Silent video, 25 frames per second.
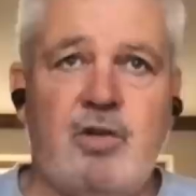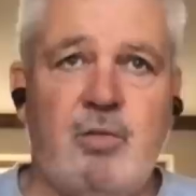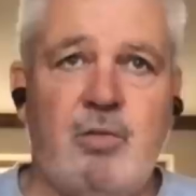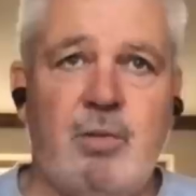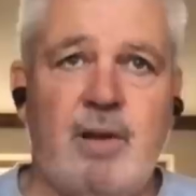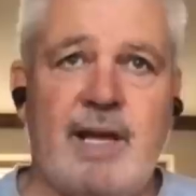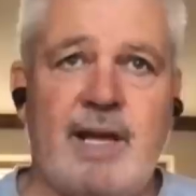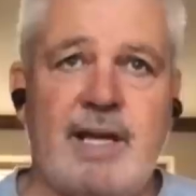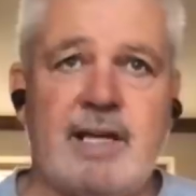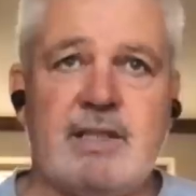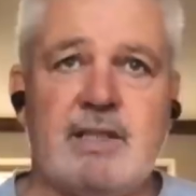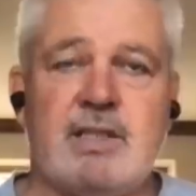
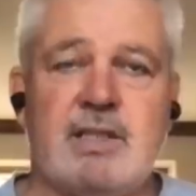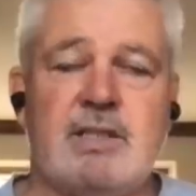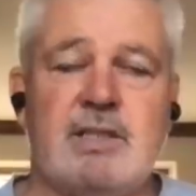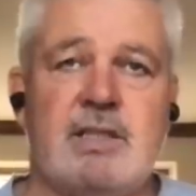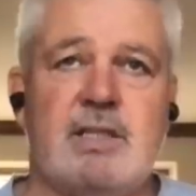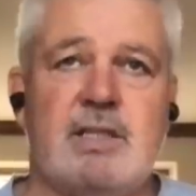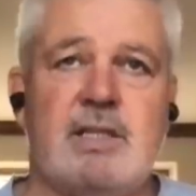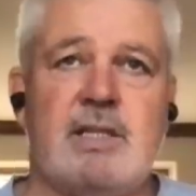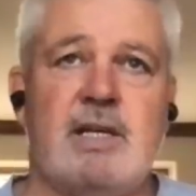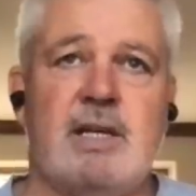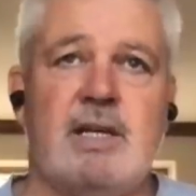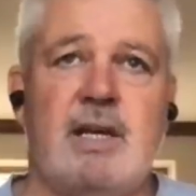
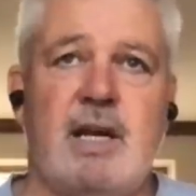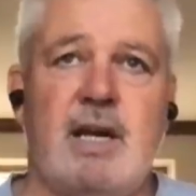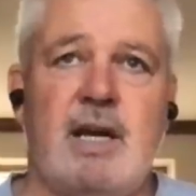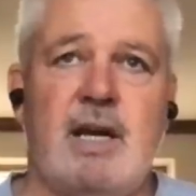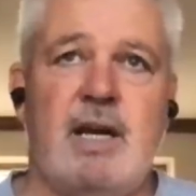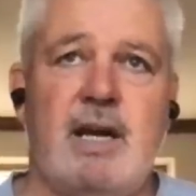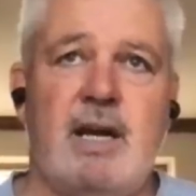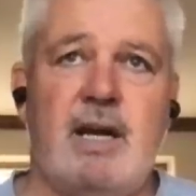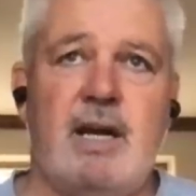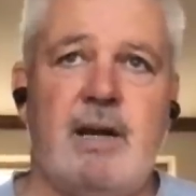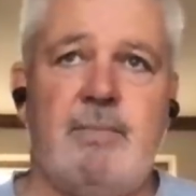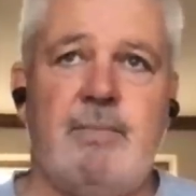Blacks,
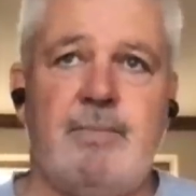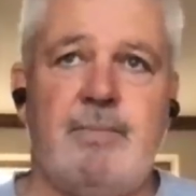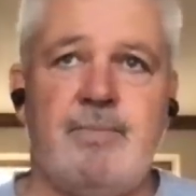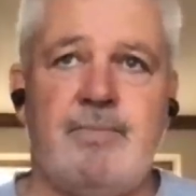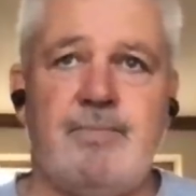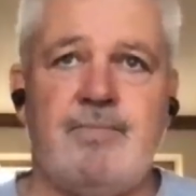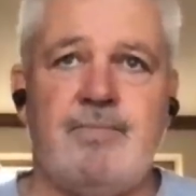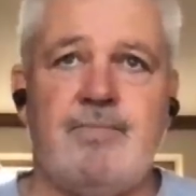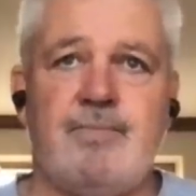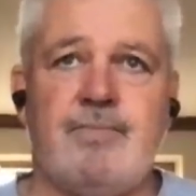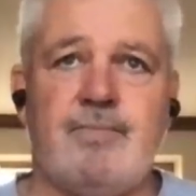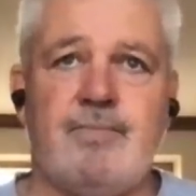uh,
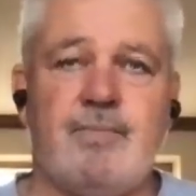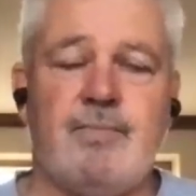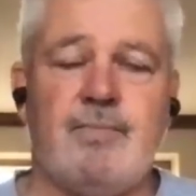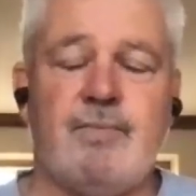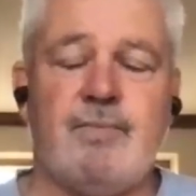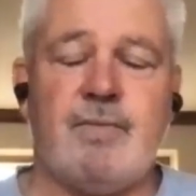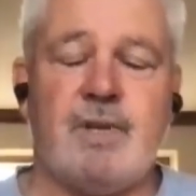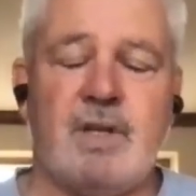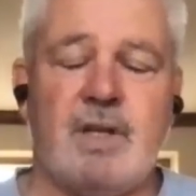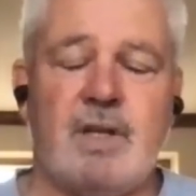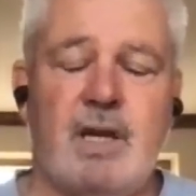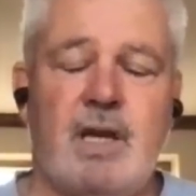
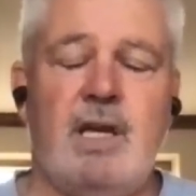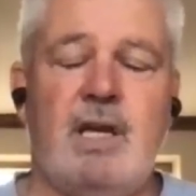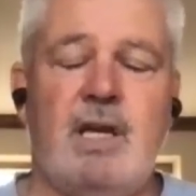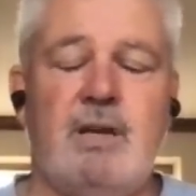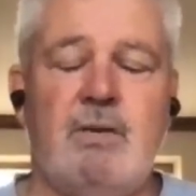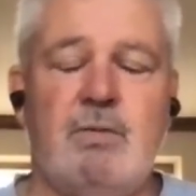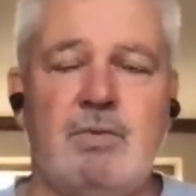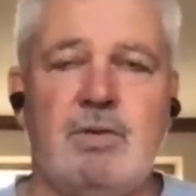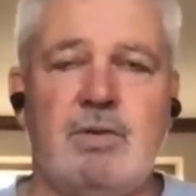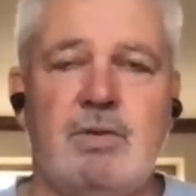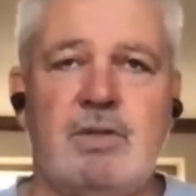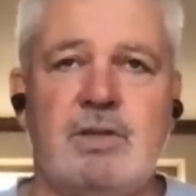
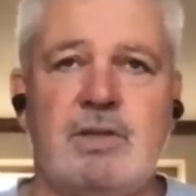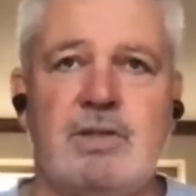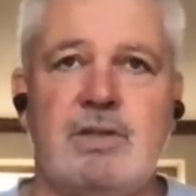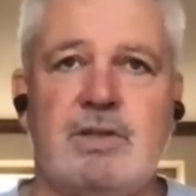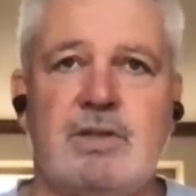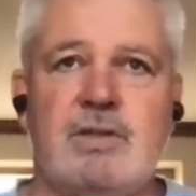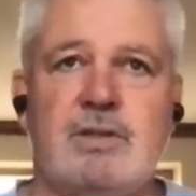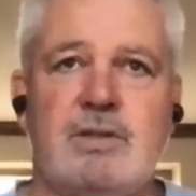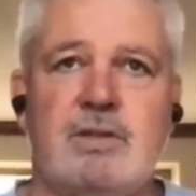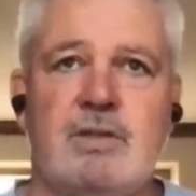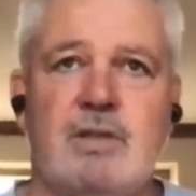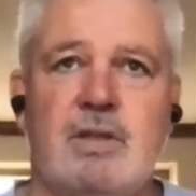he
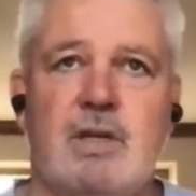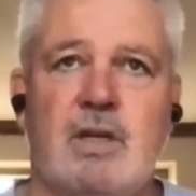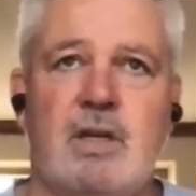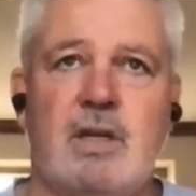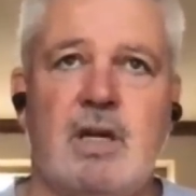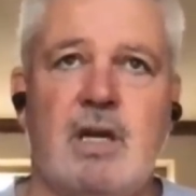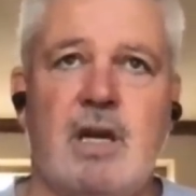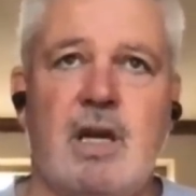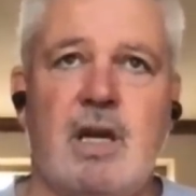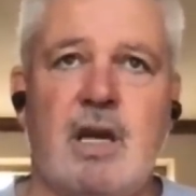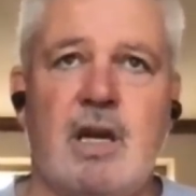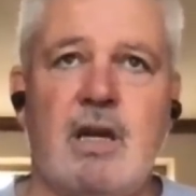was
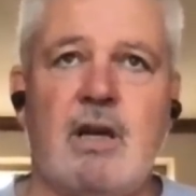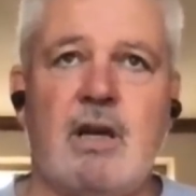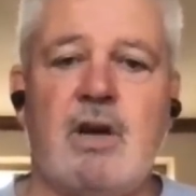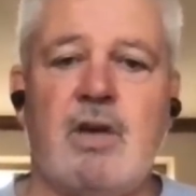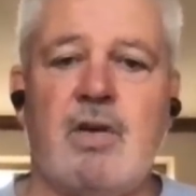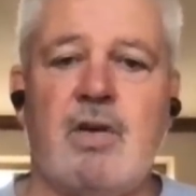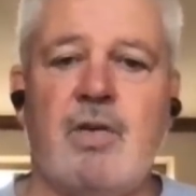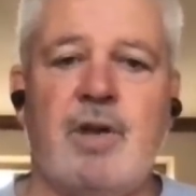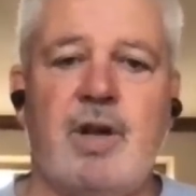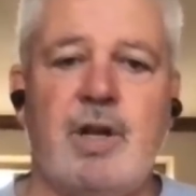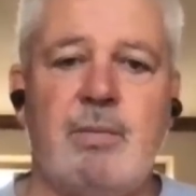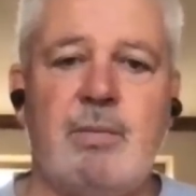
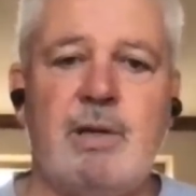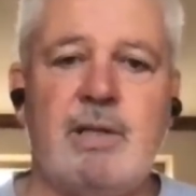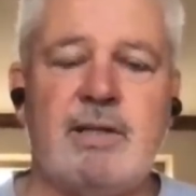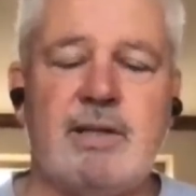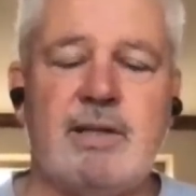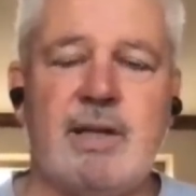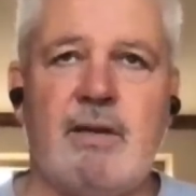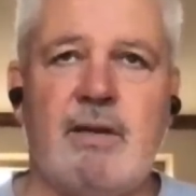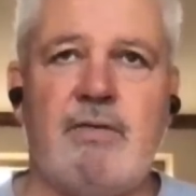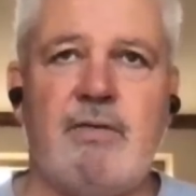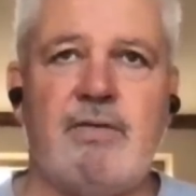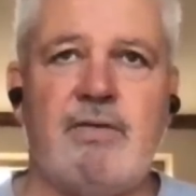incredibly
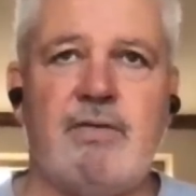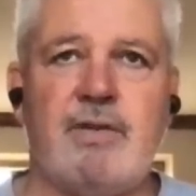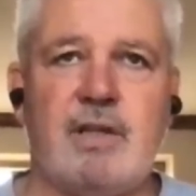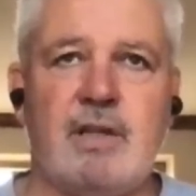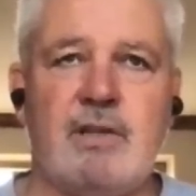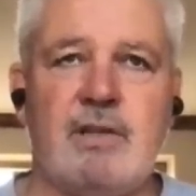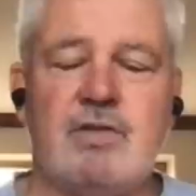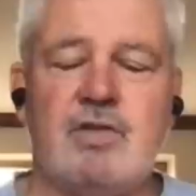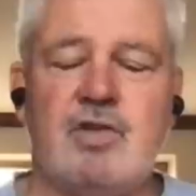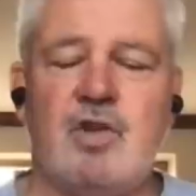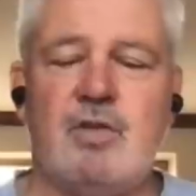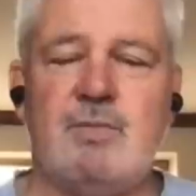tough, you know,
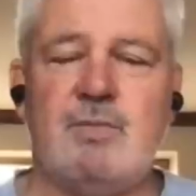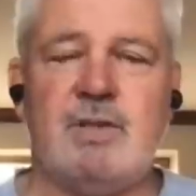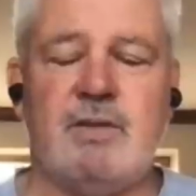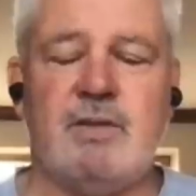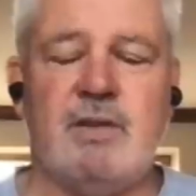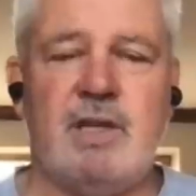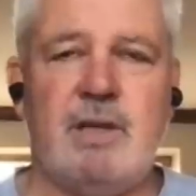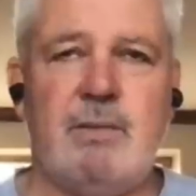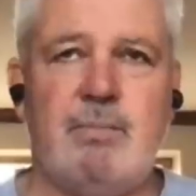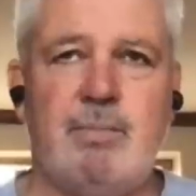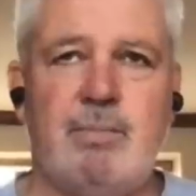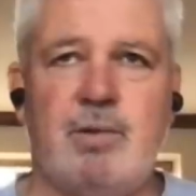in terms of
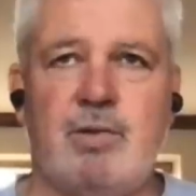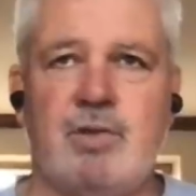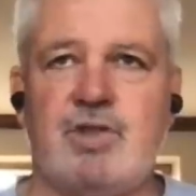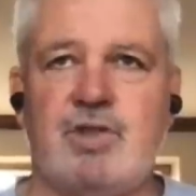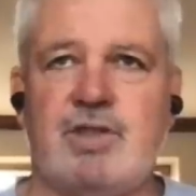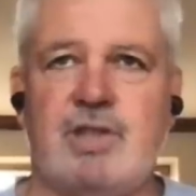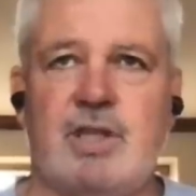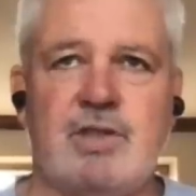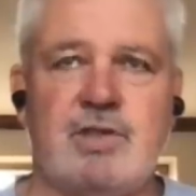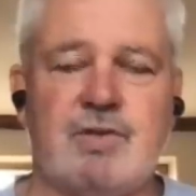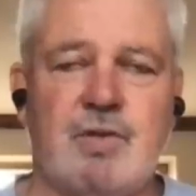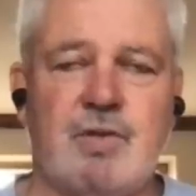he
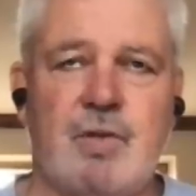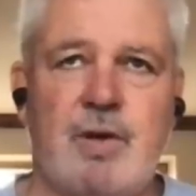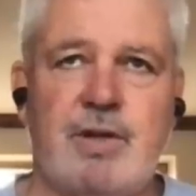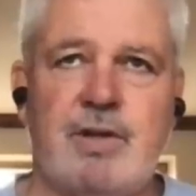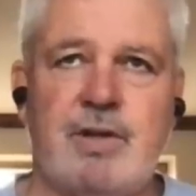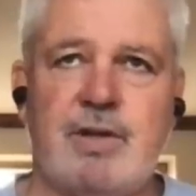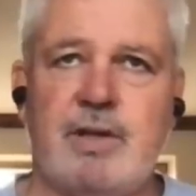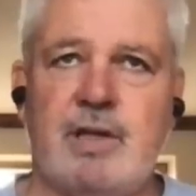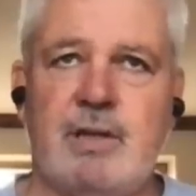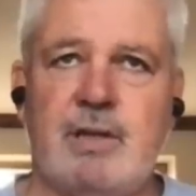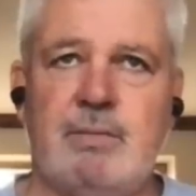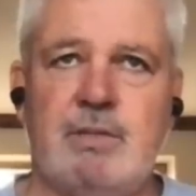pushed us right
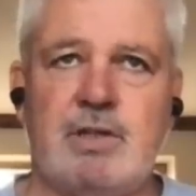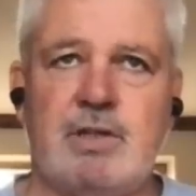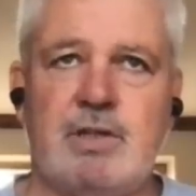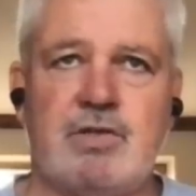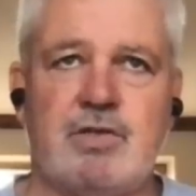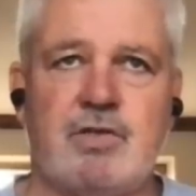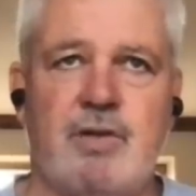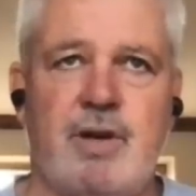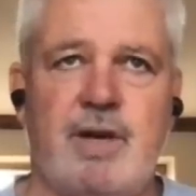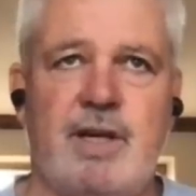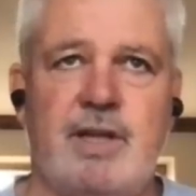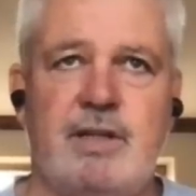to the limit,
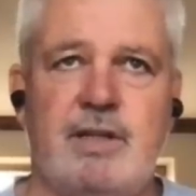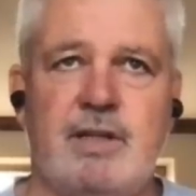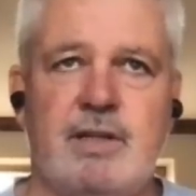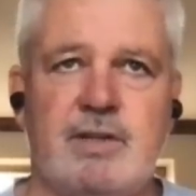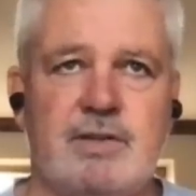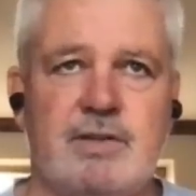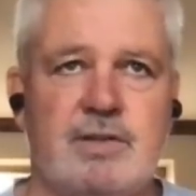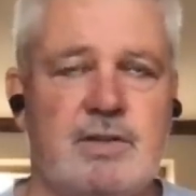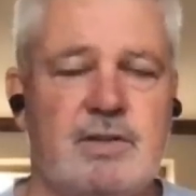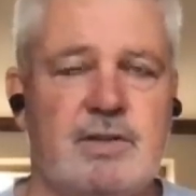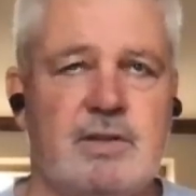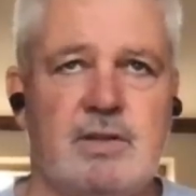trained
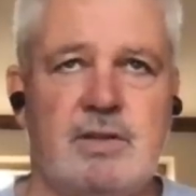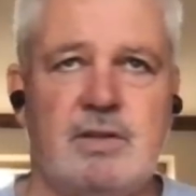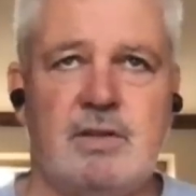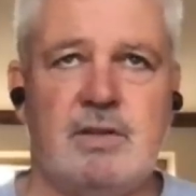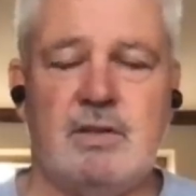us